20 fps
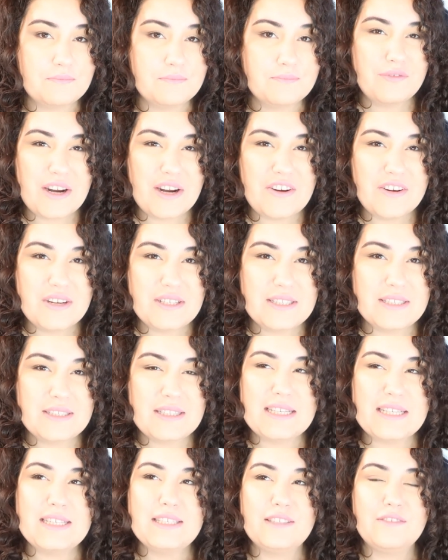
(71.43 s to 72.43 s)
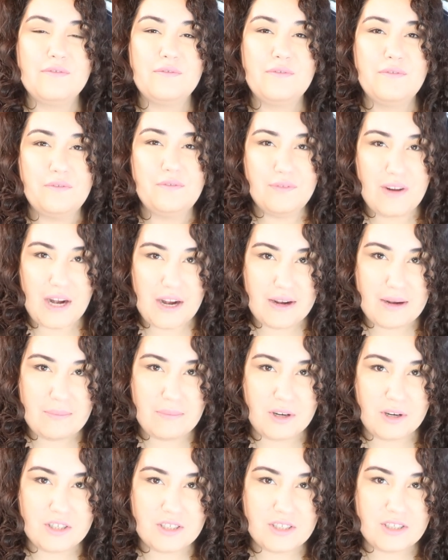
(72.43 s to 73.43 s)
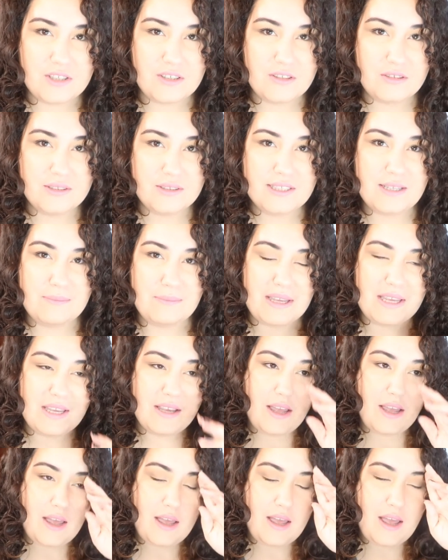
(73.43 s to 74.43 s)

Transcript: Fragrance is very personal to me.